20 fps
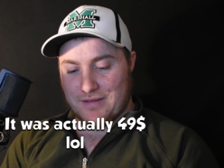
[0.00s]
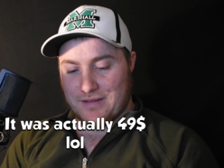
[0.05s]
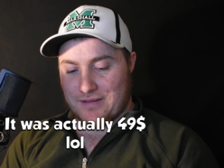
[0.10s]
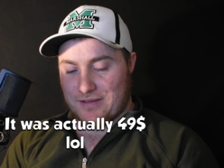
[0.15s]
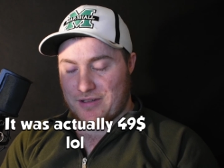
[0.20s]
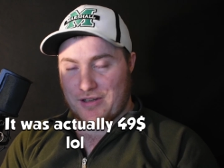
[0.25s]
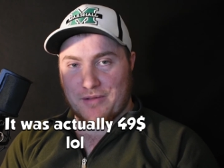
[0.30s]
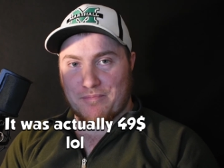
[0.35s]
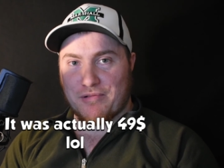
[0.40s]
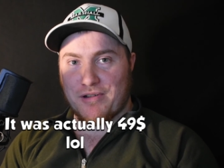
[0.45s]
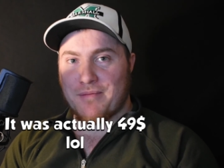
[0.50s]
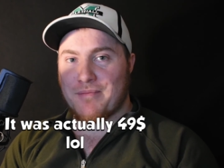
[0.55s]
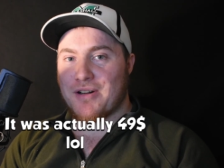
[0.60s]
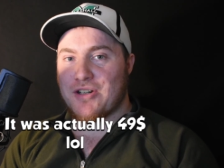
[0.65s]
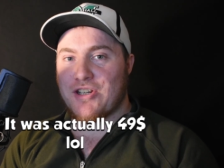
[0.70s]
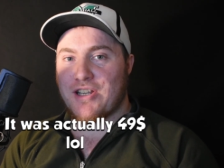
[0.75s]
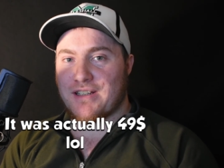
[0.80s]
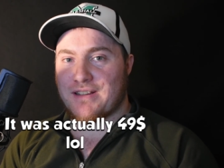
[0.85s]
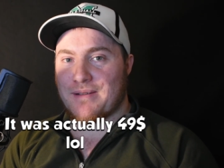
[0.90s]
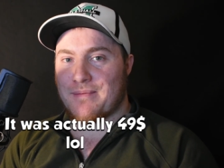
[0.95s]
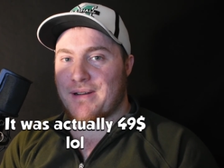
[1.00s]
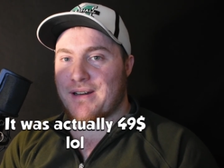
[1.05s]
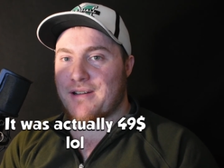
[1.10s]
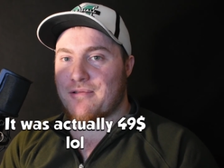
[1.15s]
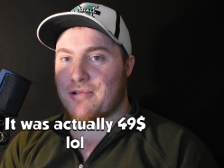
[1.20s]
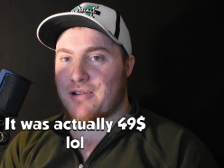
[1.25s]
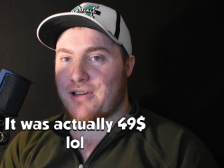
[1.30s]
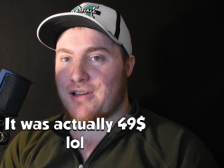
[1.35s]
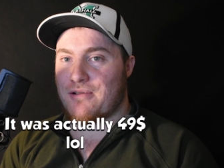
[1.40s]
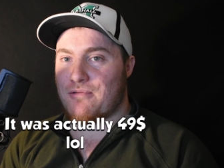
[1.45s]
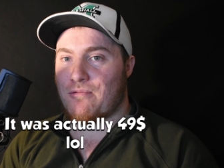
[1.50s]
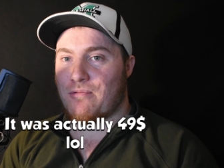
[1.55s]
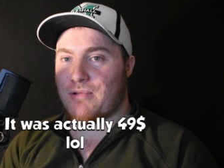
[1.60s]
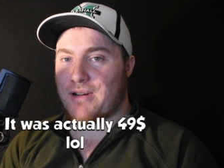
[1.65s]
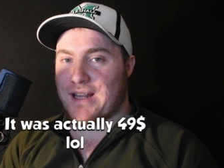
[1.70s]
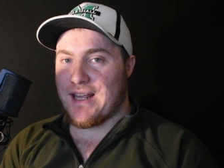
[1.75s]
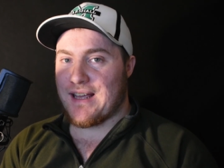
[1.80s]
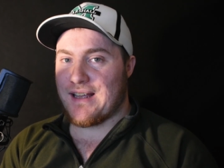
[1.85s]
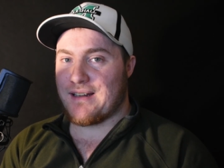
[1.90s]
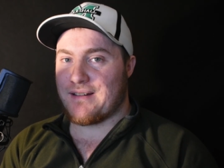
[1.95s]
You can pretty much get them anywhere you
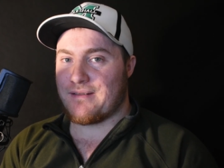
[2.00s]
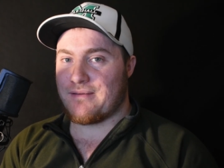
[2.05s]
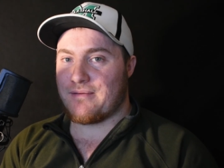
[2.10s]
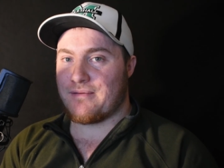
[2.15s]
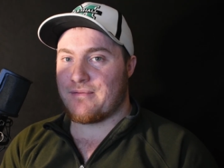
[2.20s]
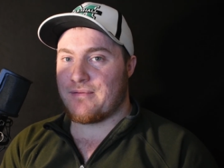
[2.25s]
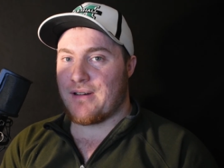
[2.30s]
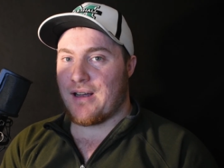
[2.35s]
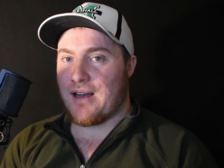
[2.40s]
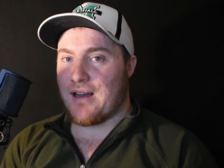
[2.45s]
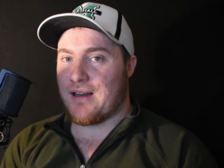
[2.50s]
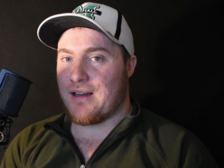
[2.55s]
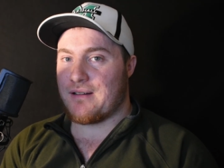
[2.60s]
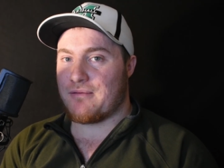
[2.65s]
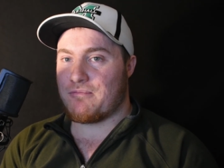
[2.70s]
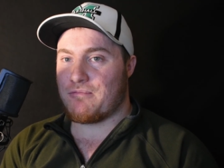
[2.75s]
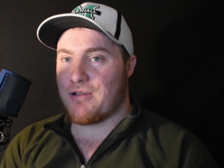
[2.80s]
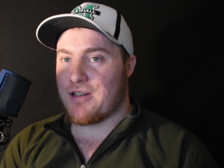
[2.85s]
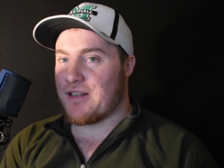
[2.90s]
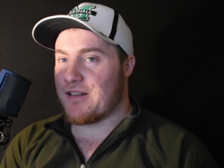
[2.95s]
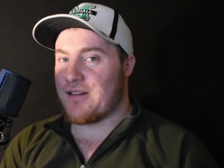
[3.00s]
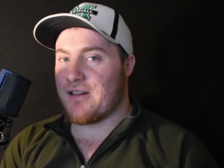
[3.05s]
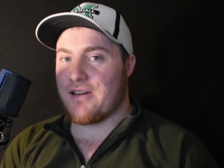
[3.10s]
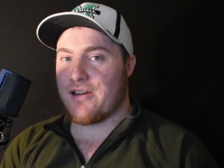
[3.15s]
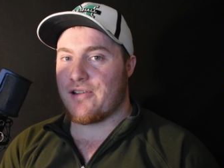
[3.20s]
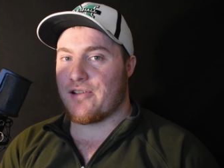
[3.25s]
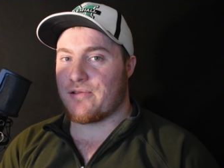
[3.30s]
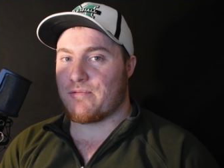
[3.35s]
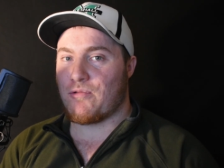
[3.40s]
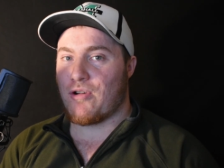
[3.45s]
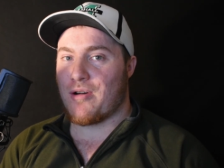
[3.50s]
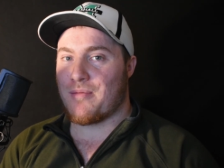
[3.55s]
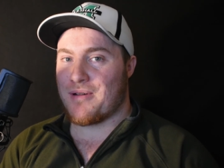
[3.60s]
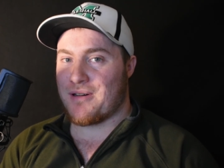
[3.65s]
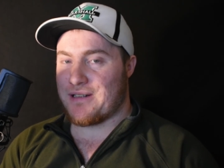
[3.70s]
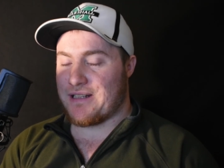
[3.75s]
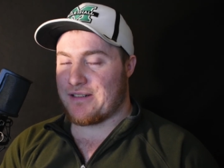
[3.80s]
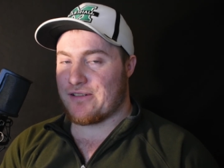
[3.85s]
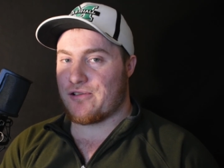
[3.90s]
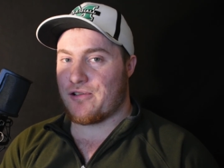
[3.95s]
can within the nearest
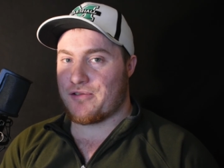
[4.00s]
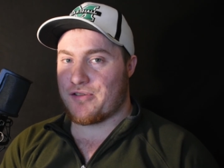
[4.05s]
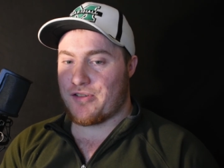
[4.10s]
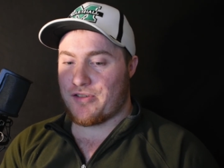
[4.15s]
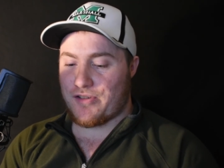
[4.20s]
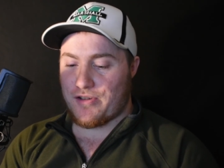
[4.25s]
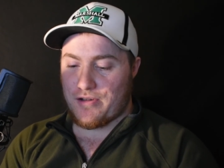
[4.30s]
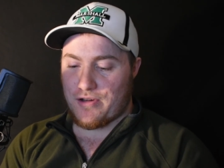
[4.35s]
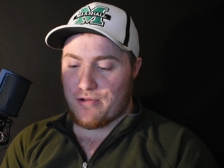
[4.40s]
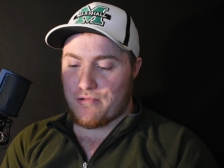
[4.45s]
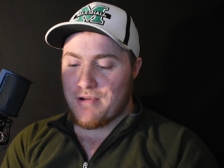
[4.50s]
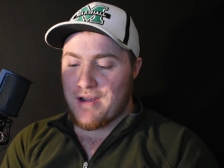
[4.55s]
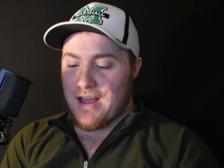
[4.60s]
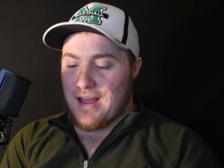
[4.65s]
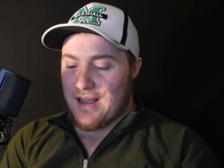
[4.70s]
Walmart that's closest to you.